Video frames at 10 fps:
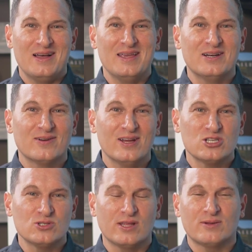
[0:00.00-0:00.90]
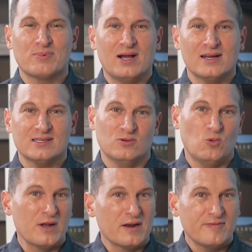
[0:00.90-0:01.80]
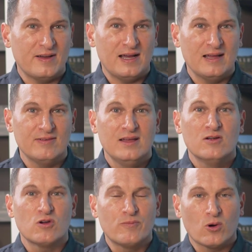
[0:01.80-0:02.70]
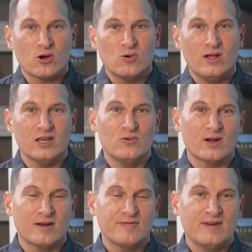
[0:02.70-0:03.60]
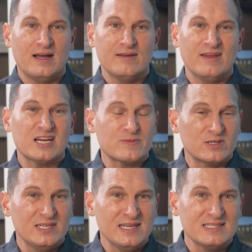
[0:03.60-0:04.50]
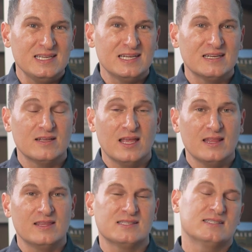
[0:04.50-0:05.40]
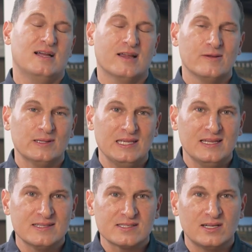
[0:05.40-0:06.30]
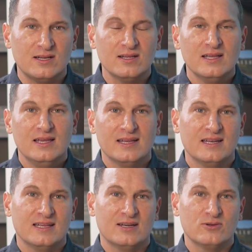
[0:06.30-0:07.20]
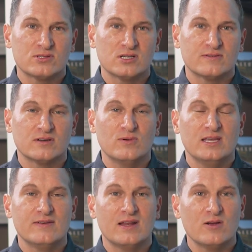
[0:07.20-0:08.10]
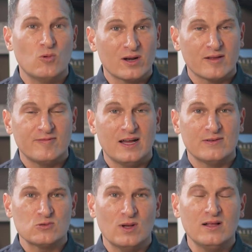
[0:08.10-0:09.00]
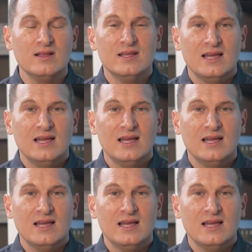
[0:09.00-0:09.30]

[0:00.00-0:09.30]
Integrations with other products, a 1 out of 5. Report quality, 1 out of 5. Expertise needed, and this is talking about the install, getting onto a server, we give it a 1 out of 5 as well.